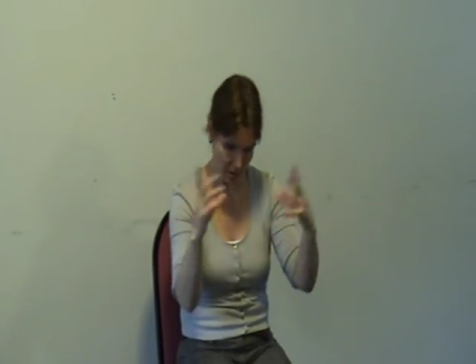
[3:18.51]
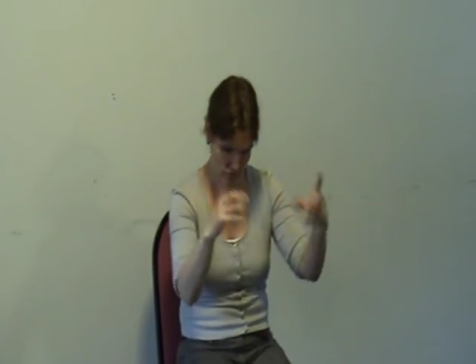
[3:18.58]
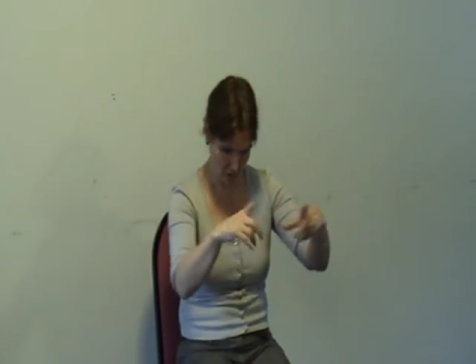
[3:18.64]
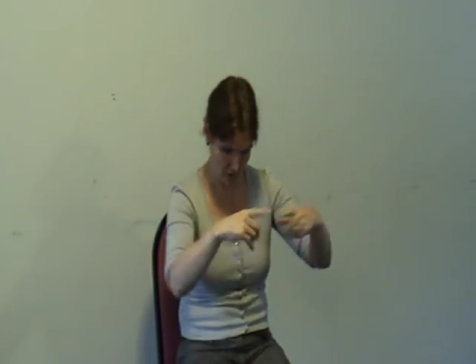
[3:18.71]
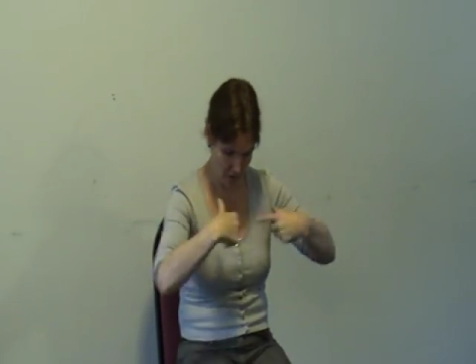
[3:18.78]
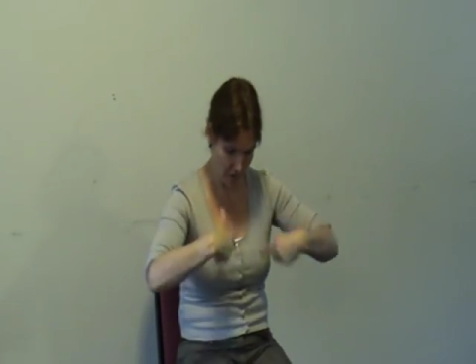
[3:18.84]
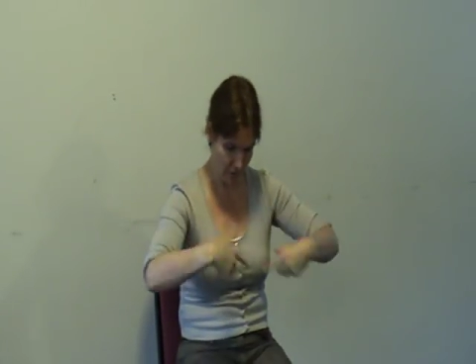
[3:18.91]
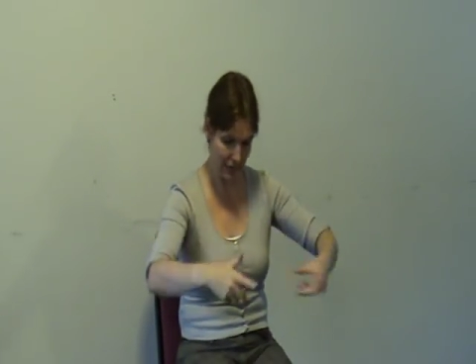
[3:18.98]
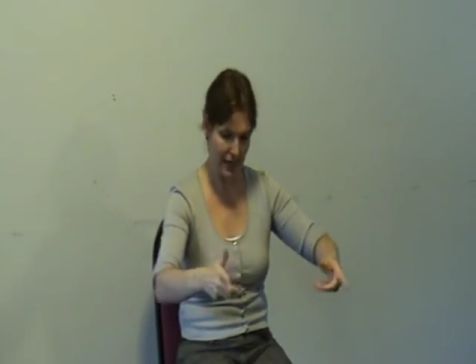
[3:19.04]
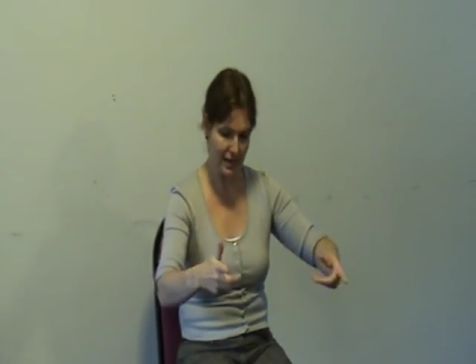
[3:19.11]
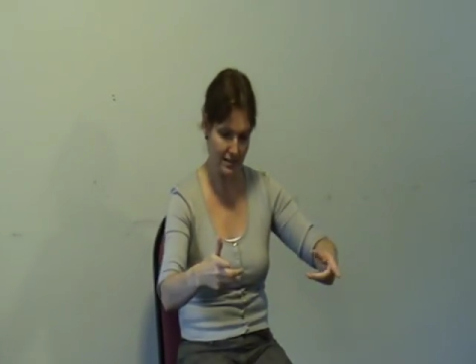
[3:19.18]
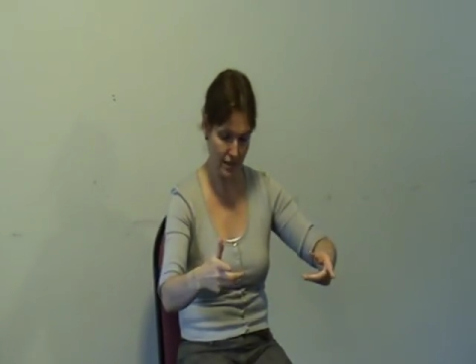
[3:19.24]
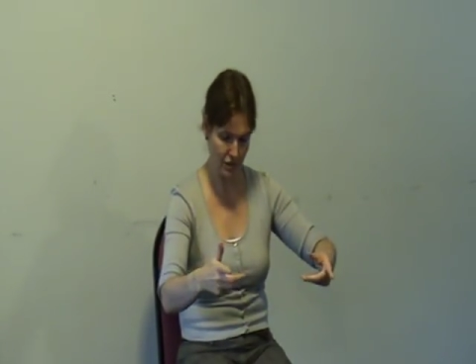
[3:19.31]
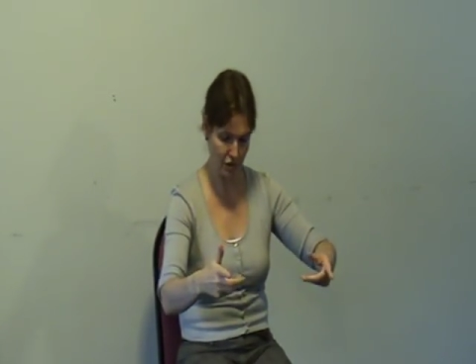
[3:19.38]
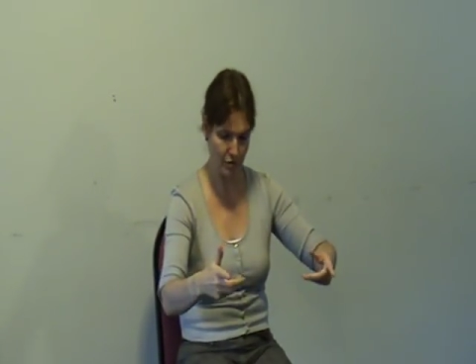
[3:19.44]
doing the
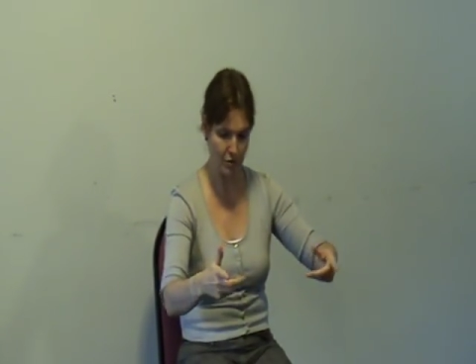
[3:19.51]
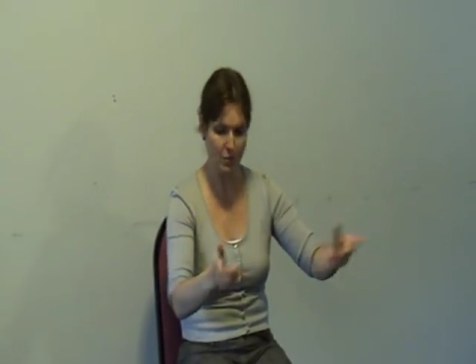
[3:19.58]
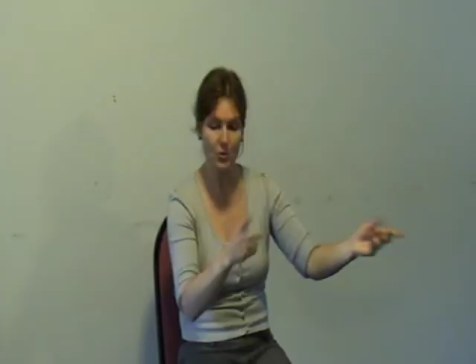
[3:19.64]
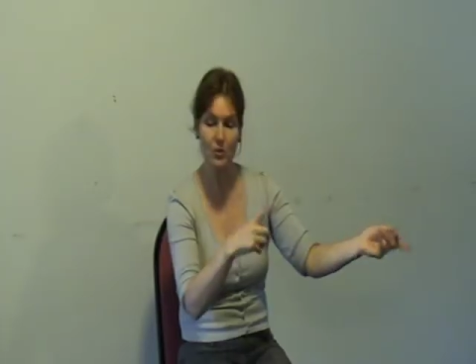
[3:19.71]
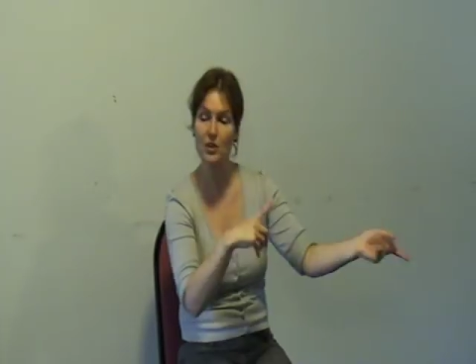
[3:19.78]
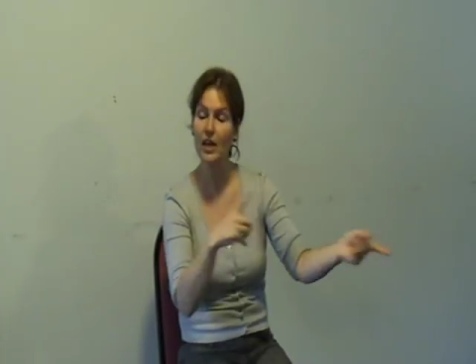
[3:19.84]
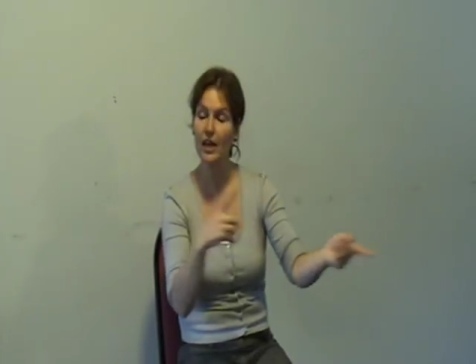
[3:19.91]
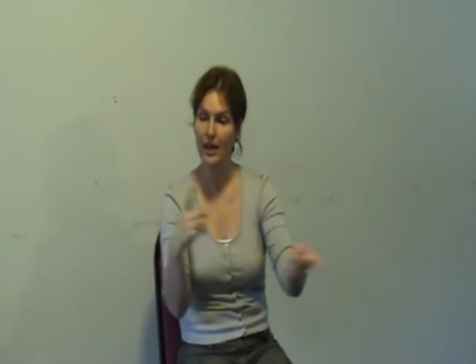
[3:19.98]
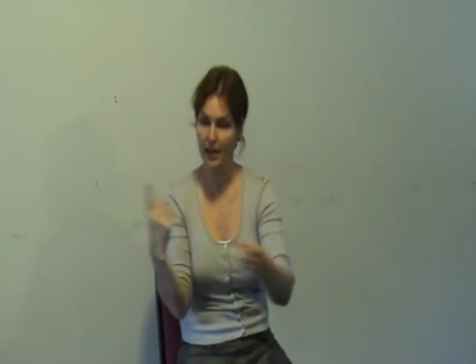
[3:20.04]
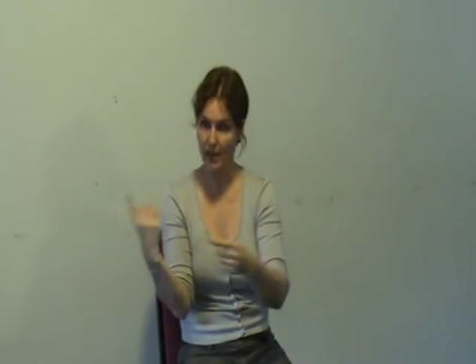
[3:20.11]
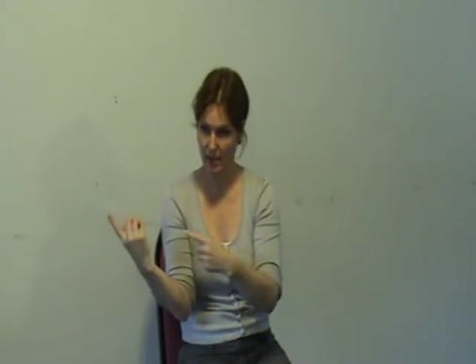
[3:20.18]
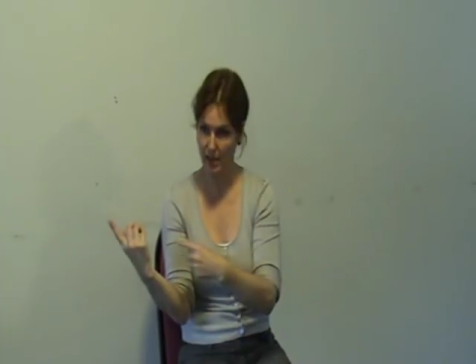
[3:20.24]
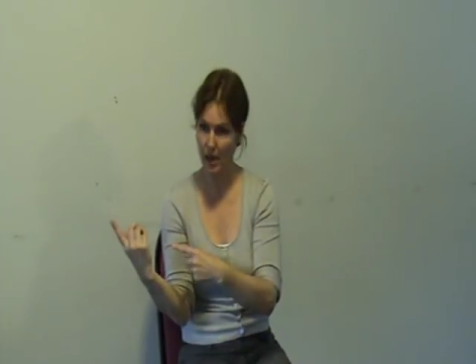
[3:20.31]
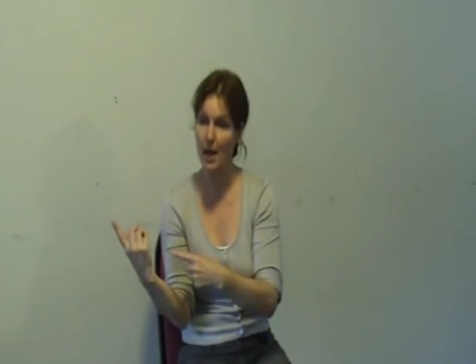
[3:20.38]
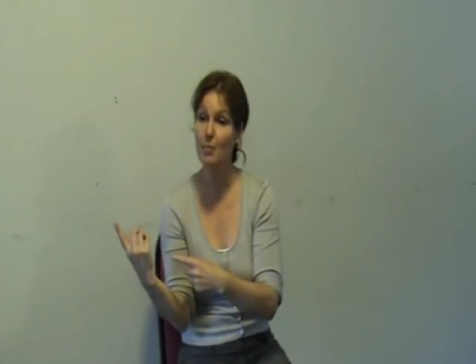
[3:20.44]
relaxation response
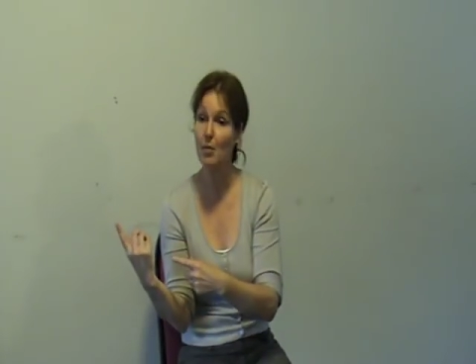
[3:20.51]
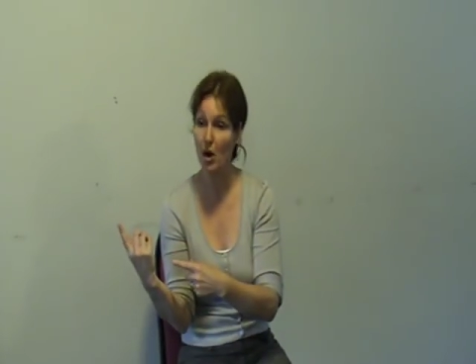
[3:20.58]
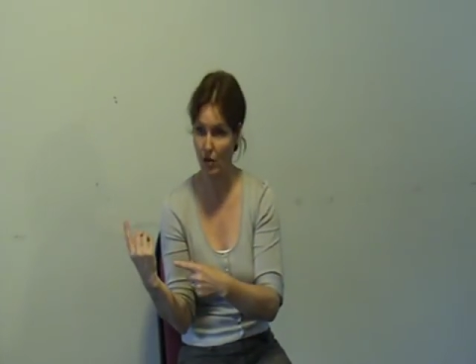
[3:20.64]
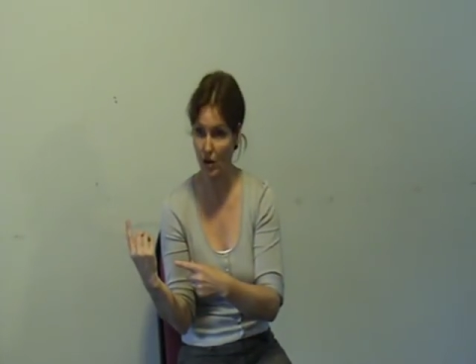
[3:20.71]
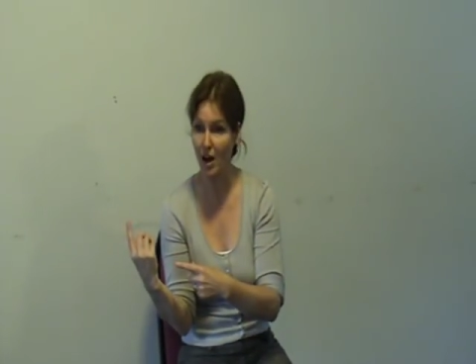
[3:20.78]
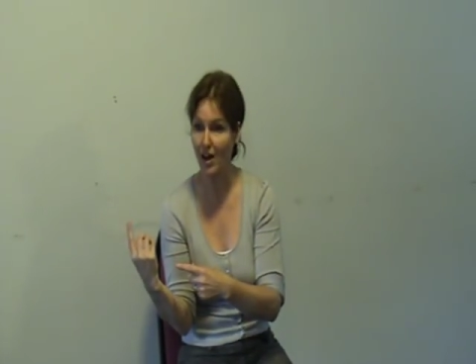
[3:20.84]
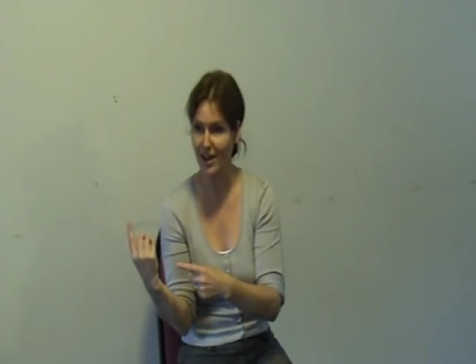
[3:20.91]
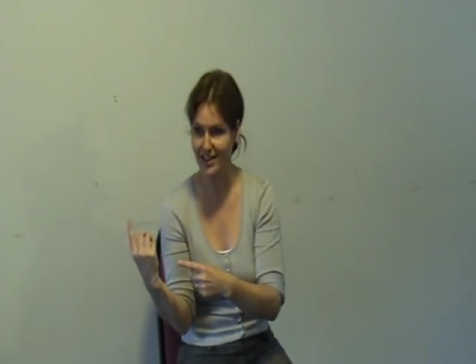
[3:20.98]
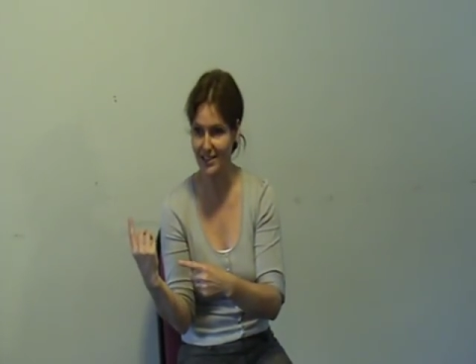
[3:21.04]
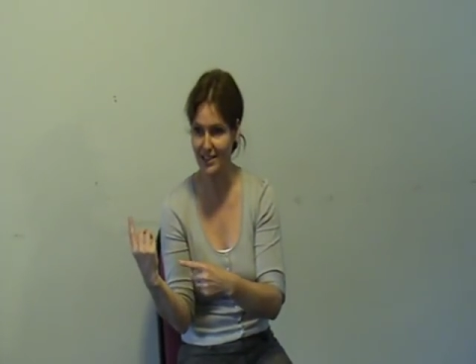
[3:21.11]
in MRIs,